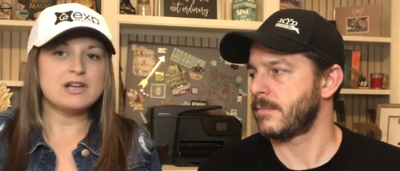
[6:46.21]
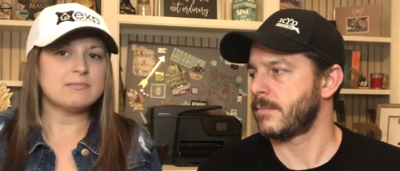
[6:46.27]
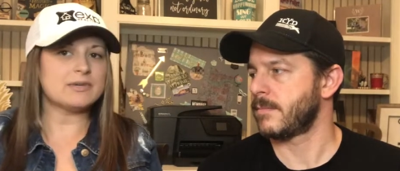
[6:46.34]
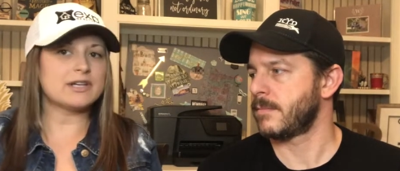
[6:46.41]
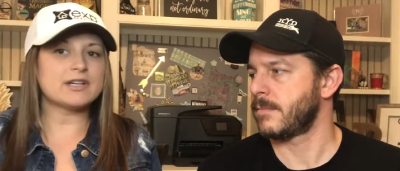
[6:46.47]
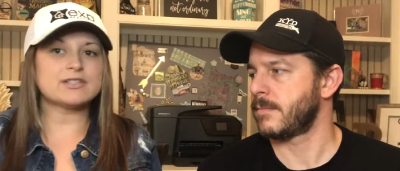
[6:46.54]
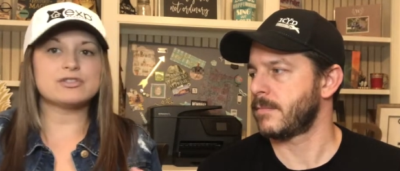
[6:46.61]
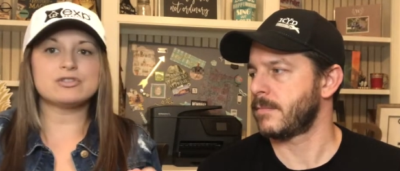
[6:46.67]

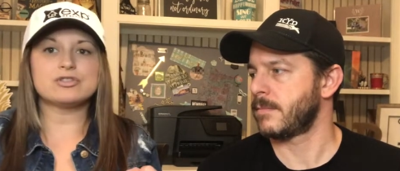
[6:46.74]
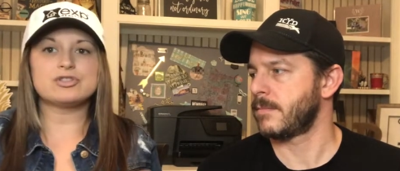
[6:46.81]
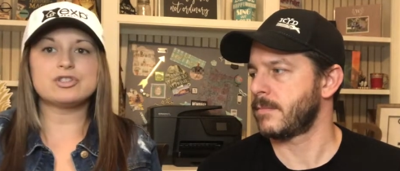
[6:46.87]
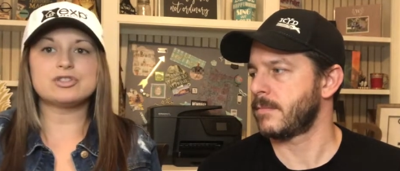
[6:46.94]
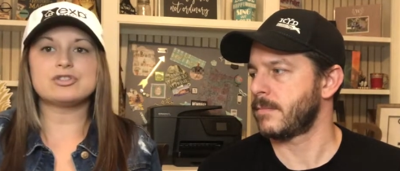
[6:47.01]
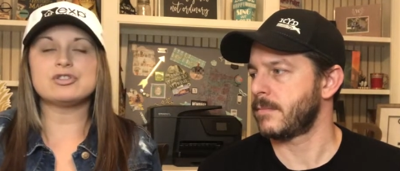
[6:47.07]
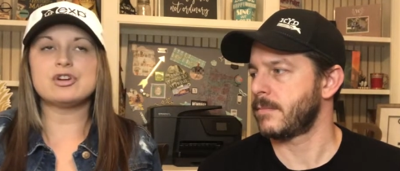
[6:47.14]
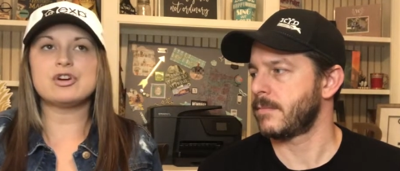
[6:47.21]
Speaker 1: because there's
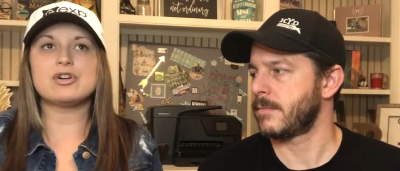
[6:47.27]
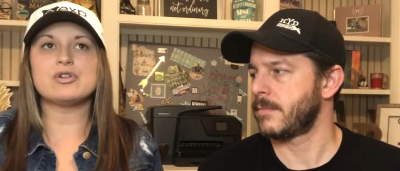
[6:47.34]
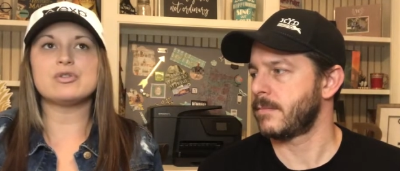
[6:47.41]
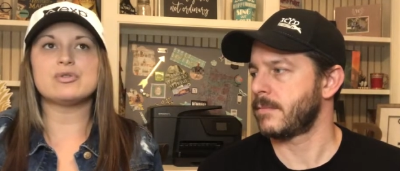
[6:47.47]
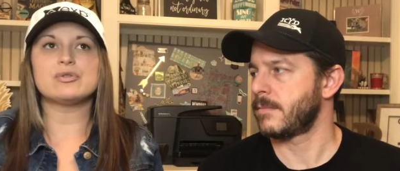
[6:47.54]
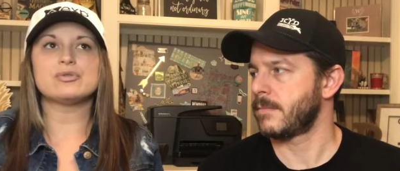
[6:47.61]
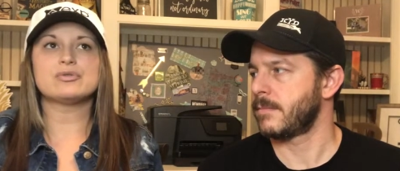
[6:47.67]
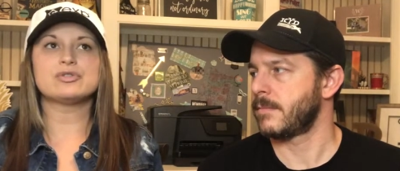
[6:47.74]
just
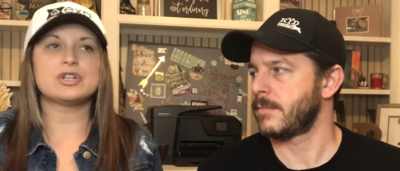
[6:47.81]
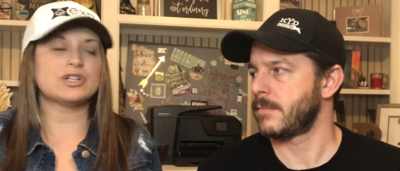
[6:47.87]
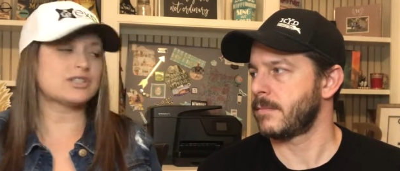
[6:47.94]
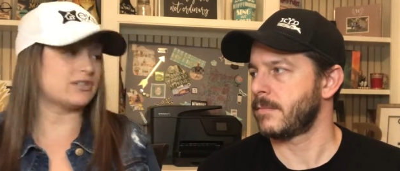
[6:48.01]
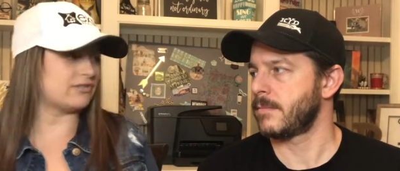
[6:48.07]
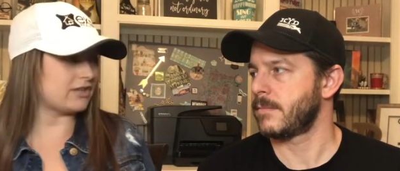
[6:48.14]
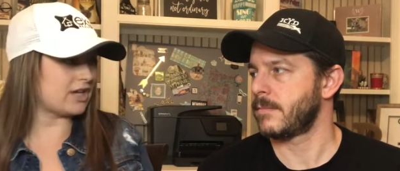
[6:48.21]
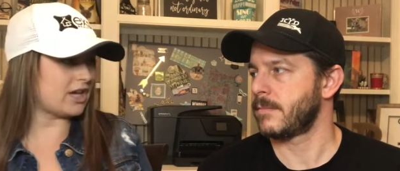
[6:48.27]
no
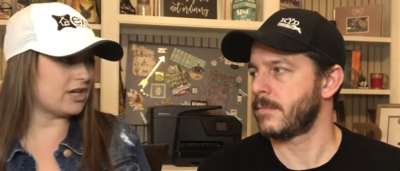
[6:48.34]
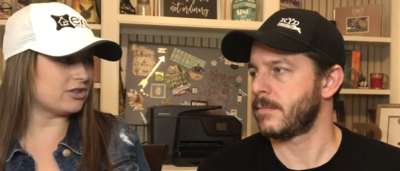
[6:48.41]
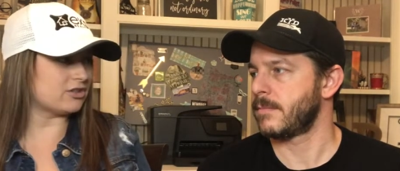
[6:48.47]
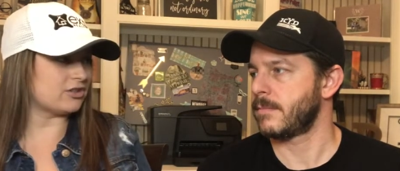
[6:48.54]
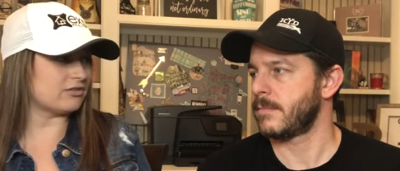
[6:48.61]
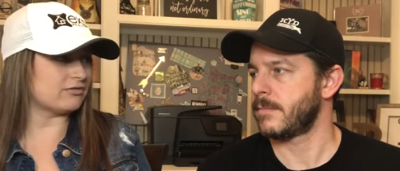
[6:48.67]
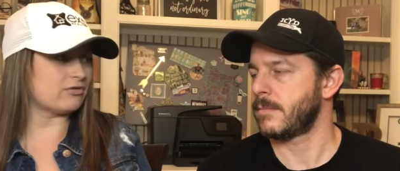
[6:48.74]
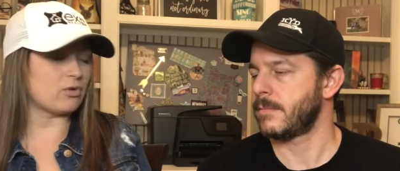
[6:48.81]

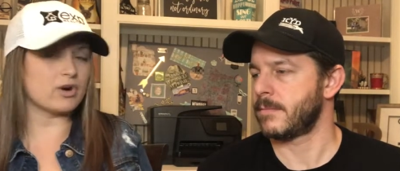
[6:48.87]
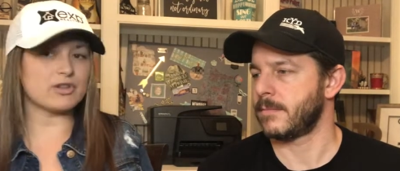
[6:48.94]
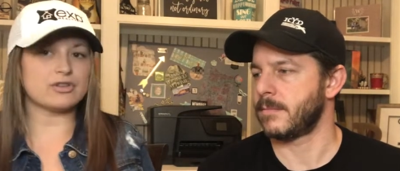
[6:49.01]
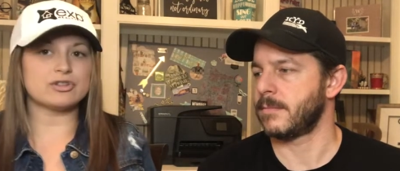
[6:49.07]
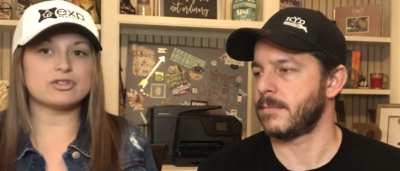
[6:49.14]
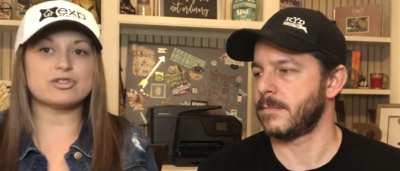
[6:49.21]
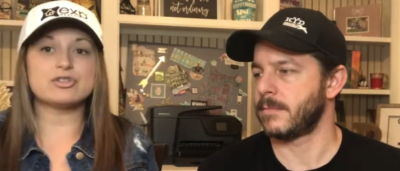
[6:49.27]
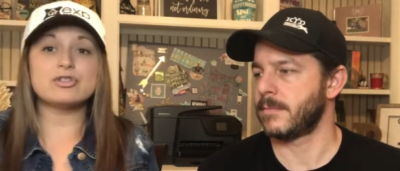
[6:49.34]
justification for
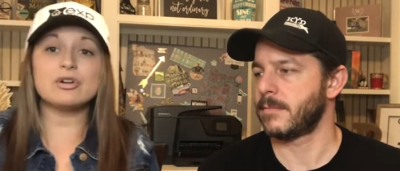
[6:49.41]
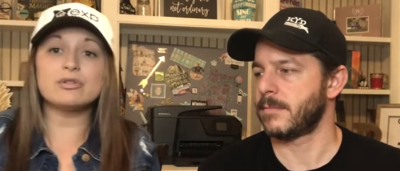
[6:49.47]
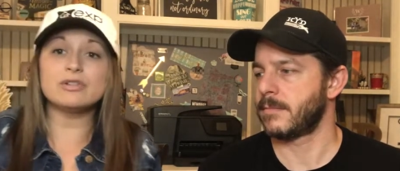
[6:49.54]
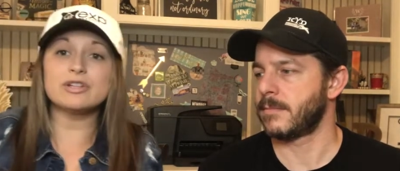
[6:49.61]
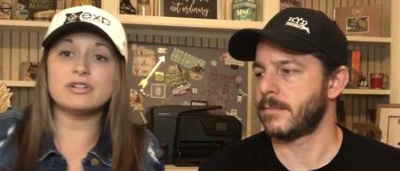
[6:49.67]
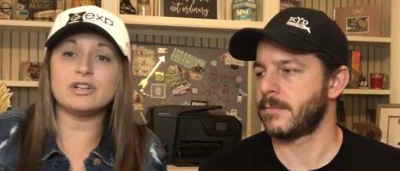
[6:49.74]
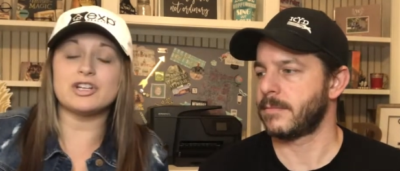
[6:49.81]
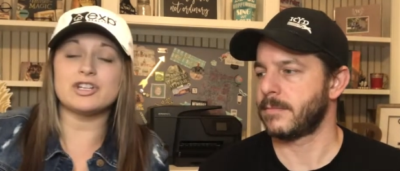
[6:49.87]
there's so
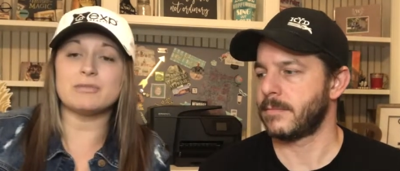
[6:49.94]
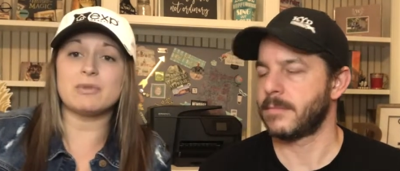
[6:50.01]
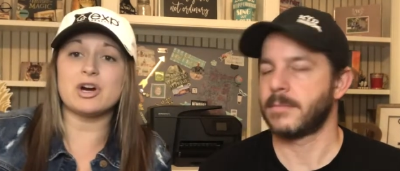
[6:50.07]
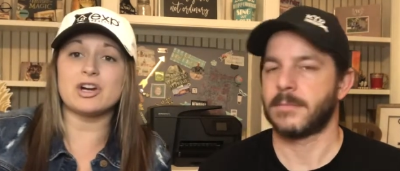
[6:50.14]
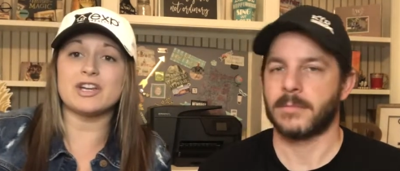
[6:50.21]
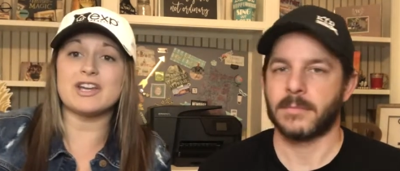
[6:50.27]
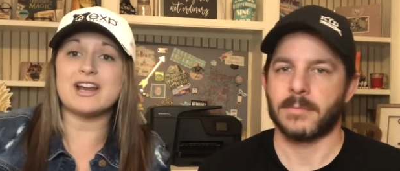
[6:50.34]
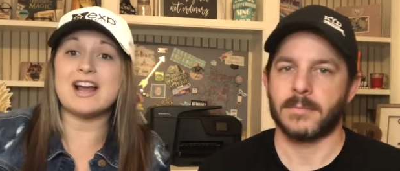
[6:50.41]
little on the
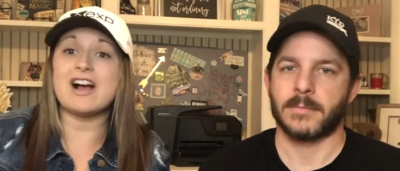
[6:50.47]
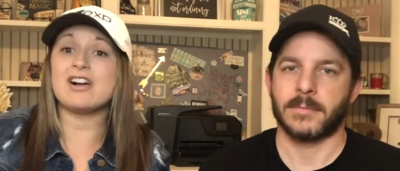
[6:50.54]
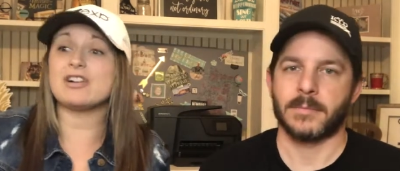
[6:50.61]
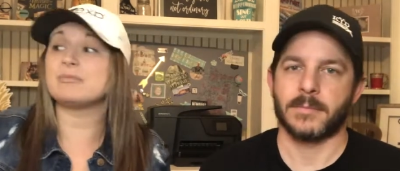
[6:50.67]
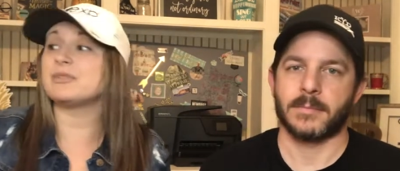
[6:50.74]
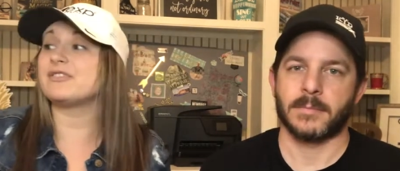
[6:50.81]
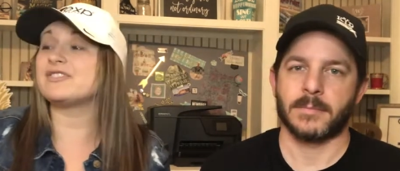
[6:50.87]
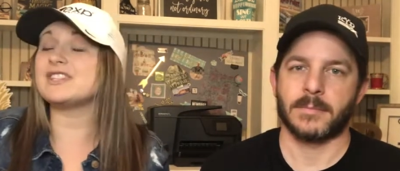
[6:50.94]
market how
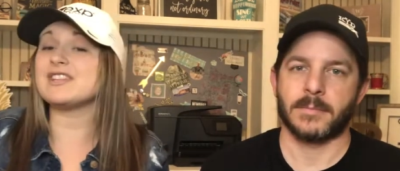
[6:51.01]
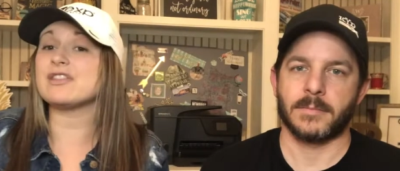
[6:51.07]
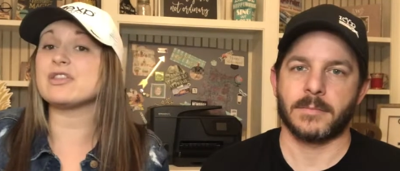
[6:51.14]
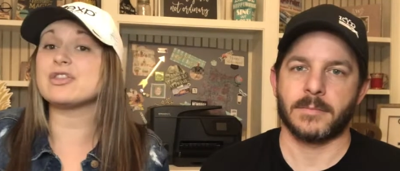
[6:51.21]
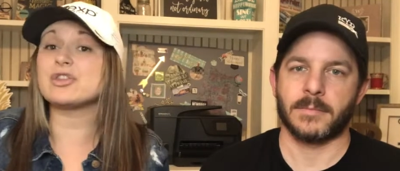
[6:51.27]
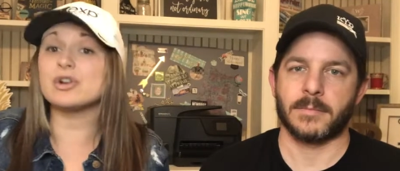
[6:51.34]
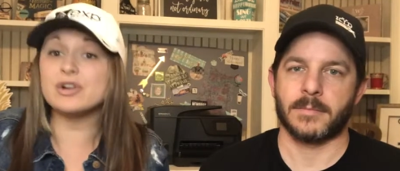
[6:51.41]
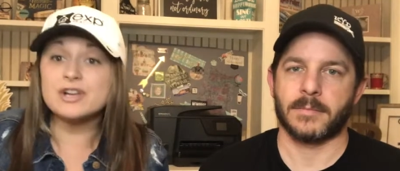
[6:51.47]
come we've seen
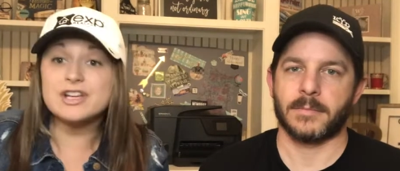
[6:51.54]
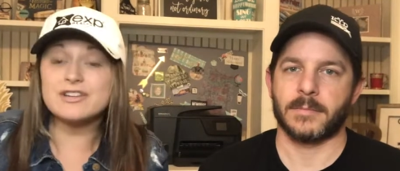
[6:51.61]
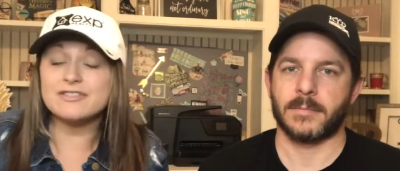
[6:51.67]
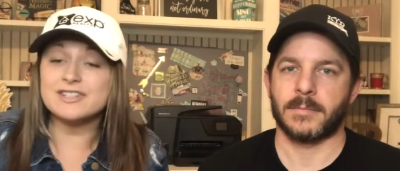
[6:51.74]
30 of